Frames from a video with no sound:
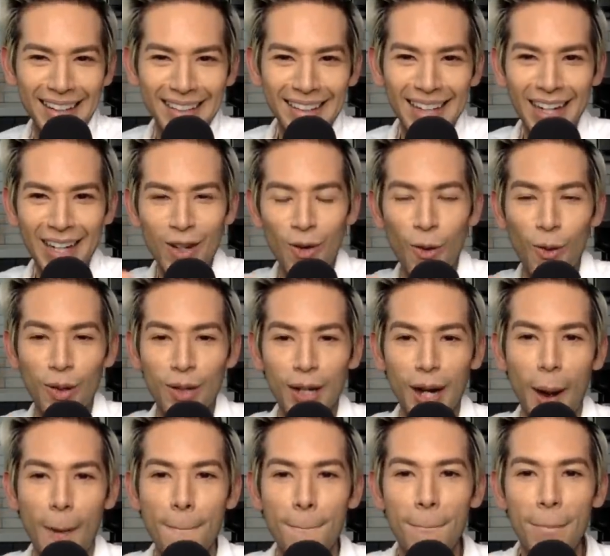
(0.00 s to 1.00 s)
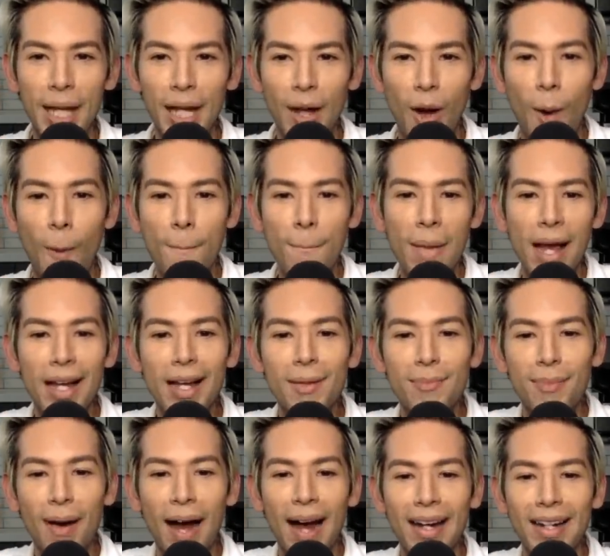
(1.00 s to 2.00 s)
Elaine ordered a big old mega
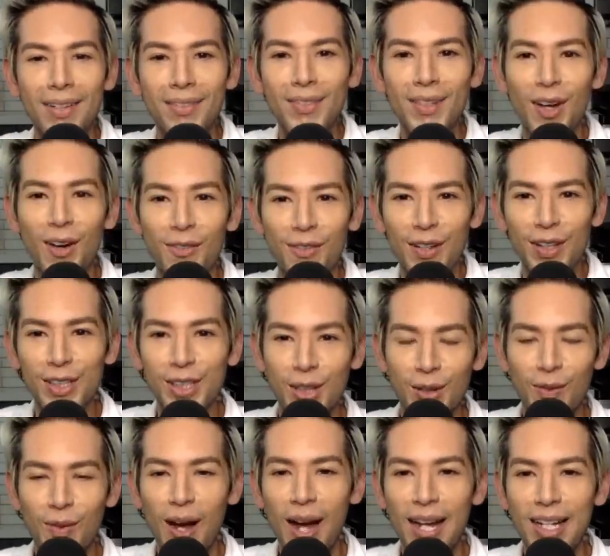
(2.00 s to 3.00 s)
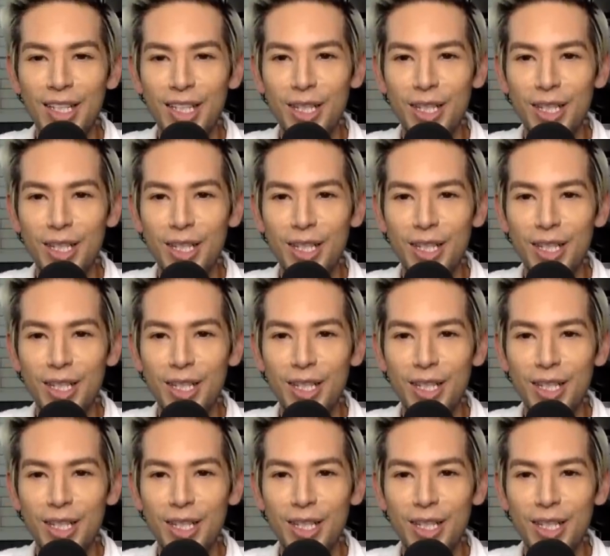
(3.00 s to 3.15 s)
pint of no filter wine.